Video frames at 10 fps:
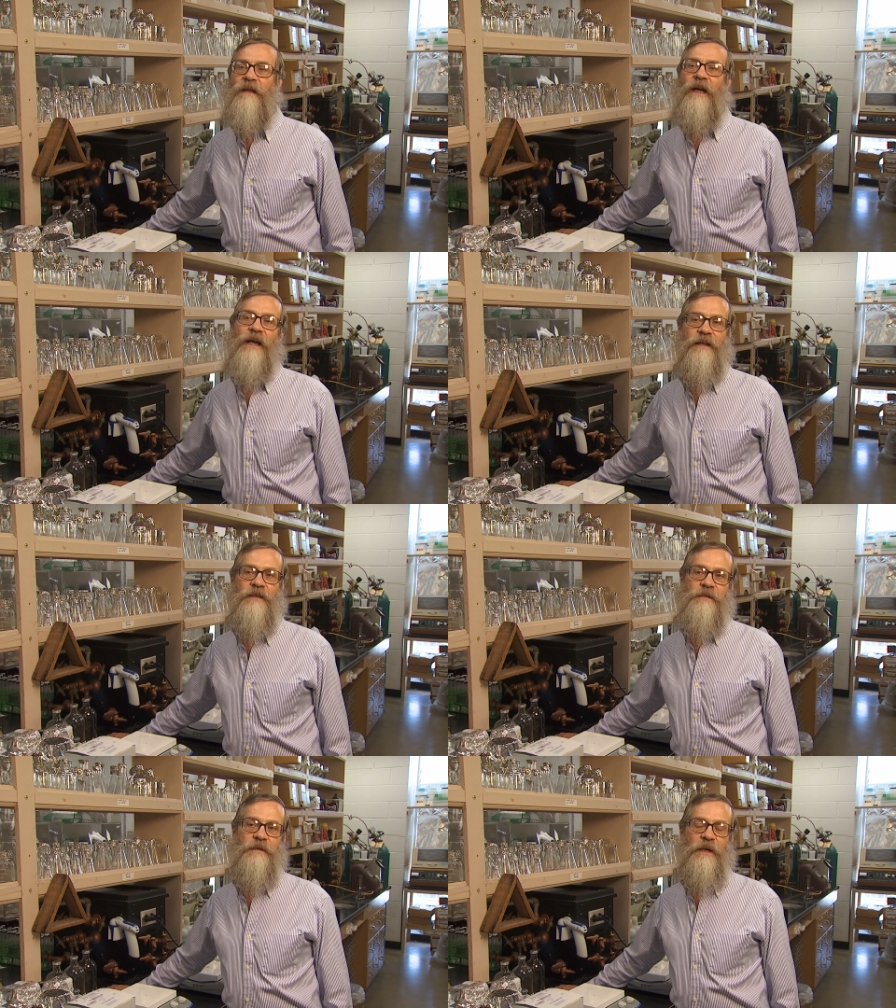And
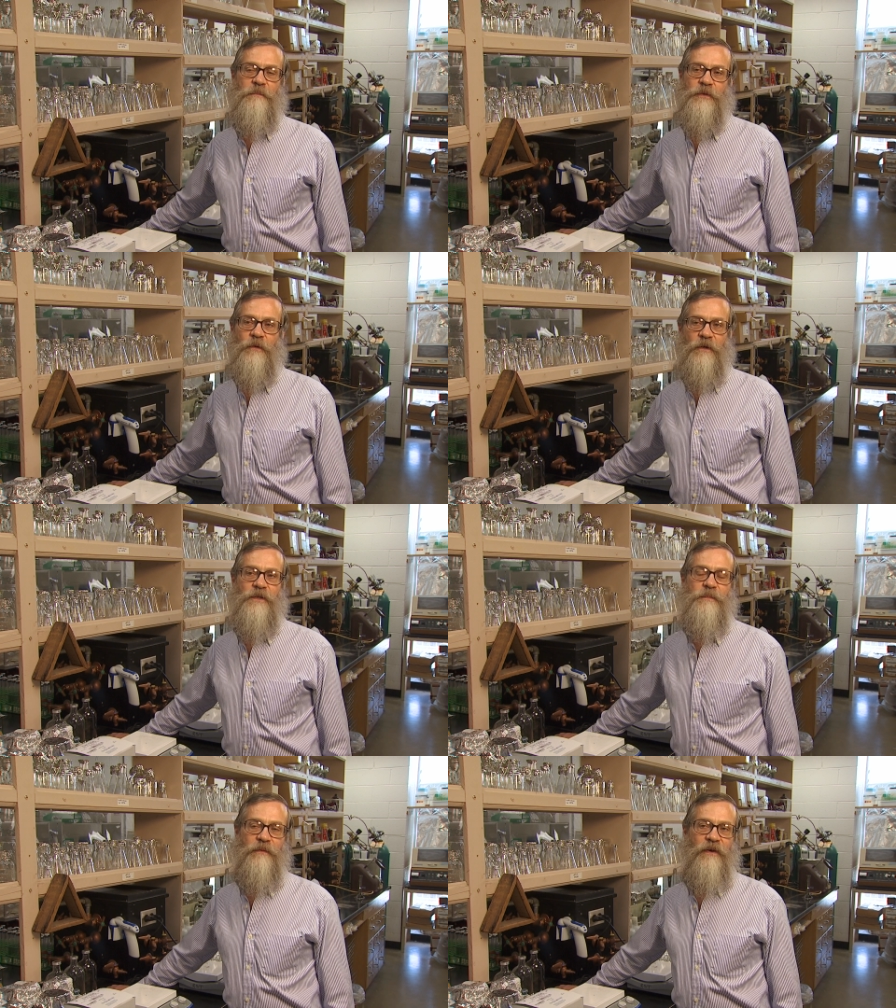EPSCoR
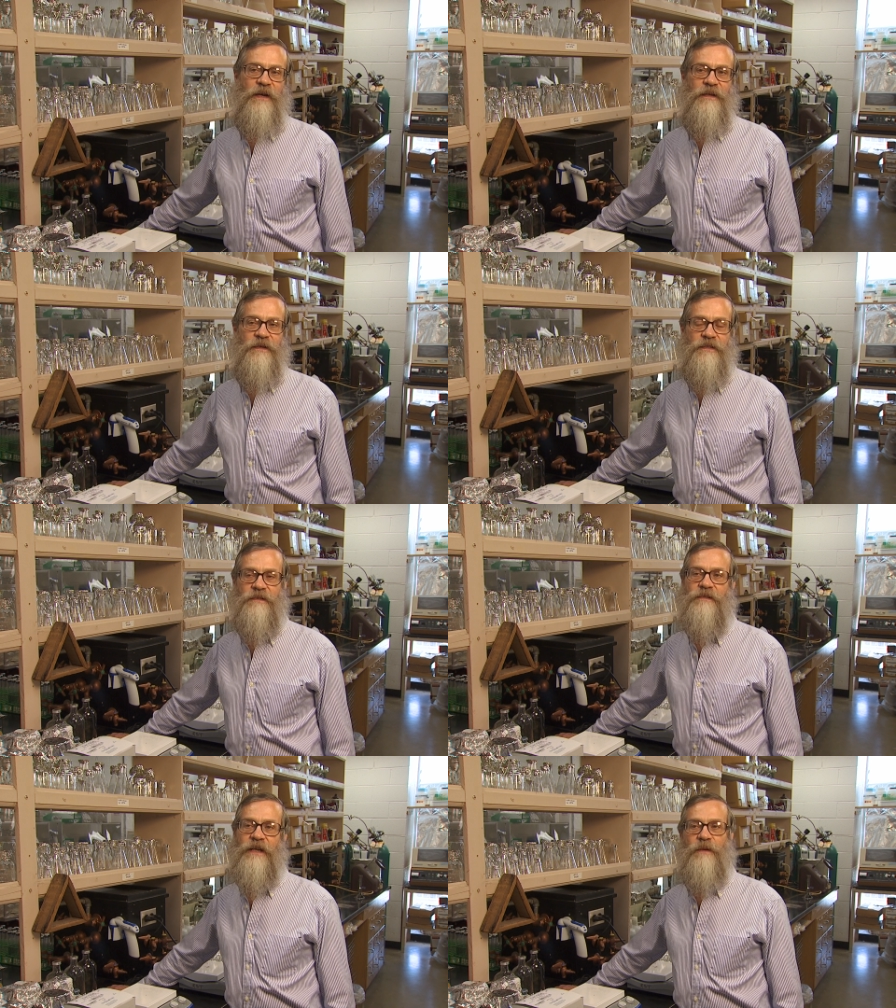is providing
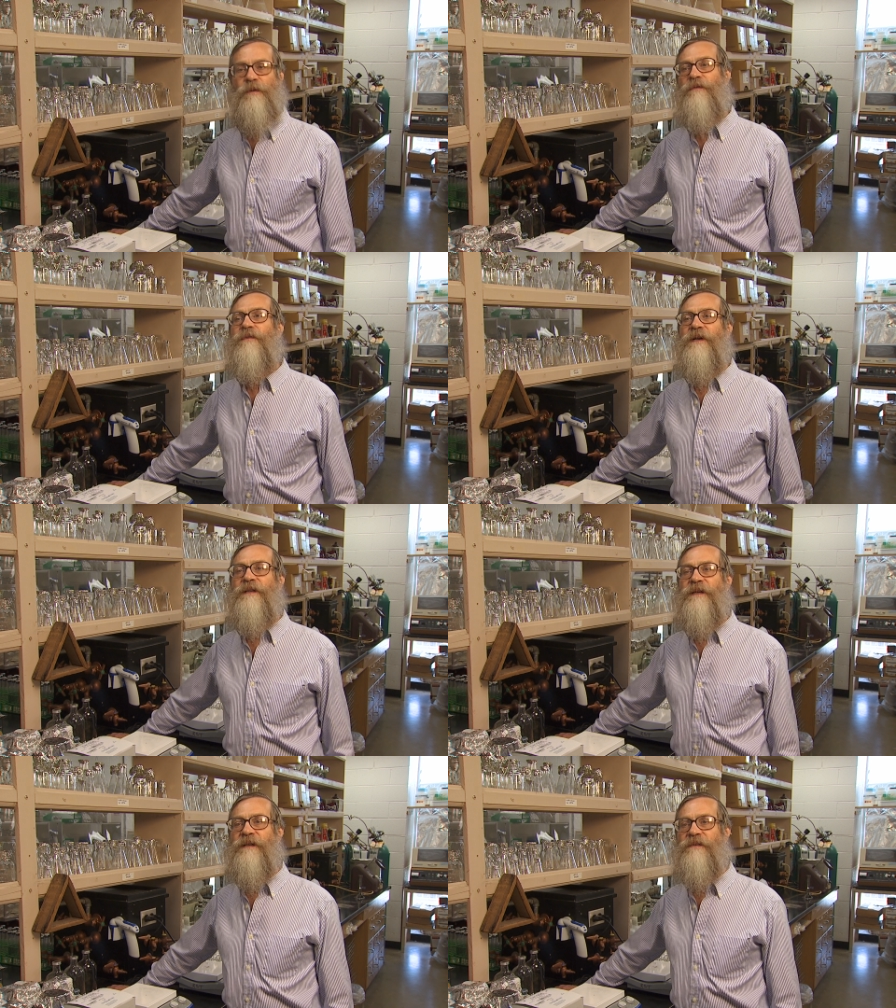stable
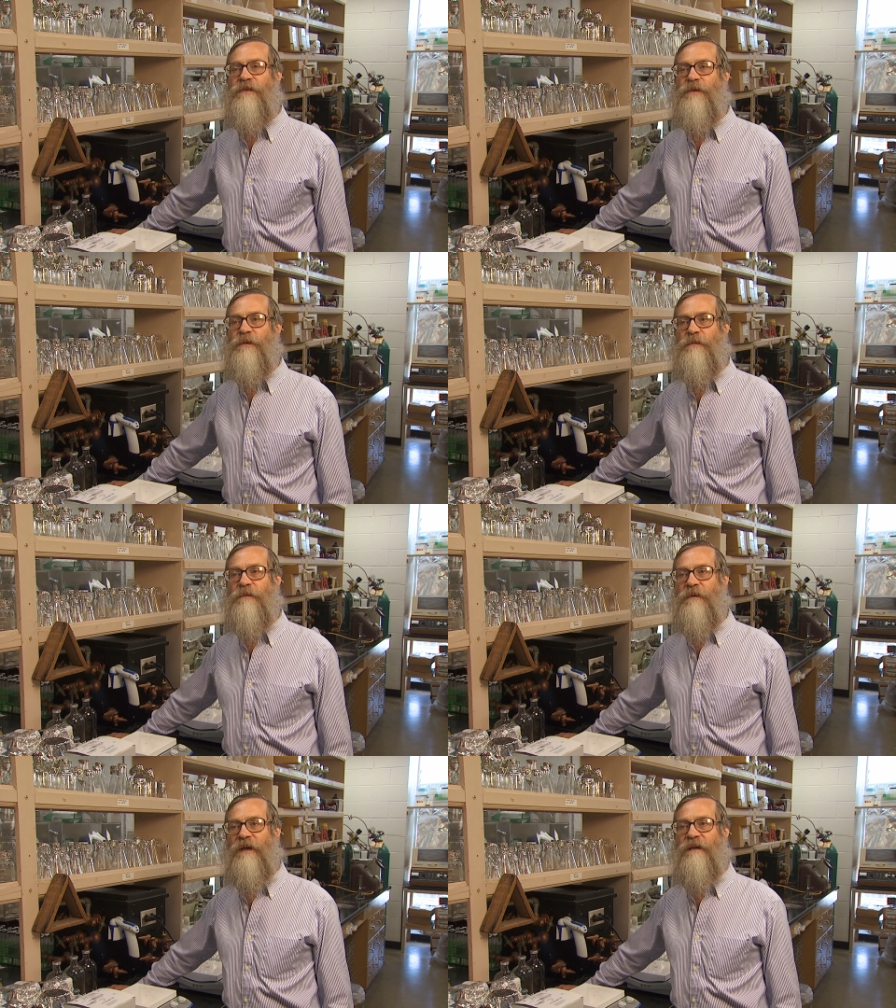funding
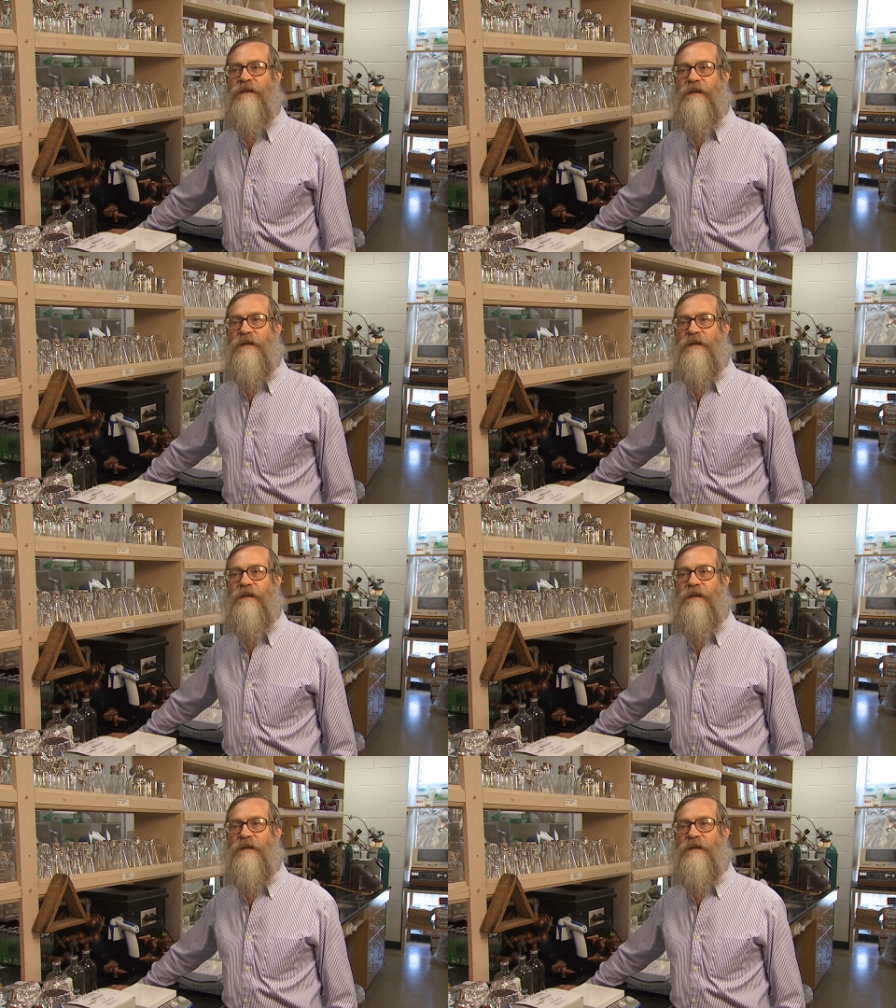to uh,